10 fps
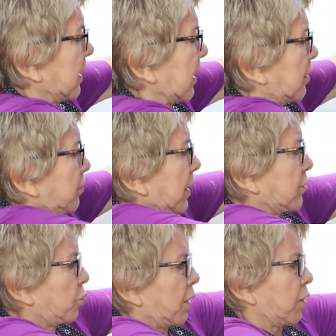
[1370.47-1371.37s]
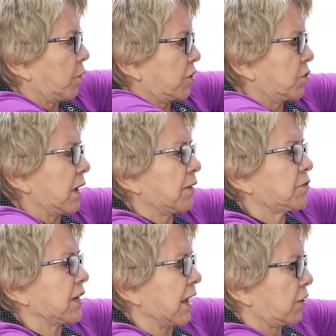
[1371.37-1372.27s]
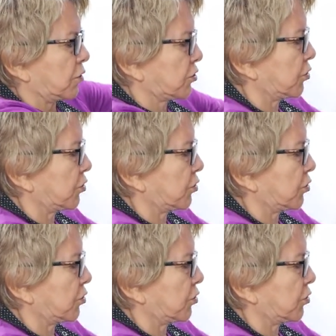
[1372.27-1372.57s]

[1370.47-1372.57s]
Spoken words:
And by the way, when you have tangles,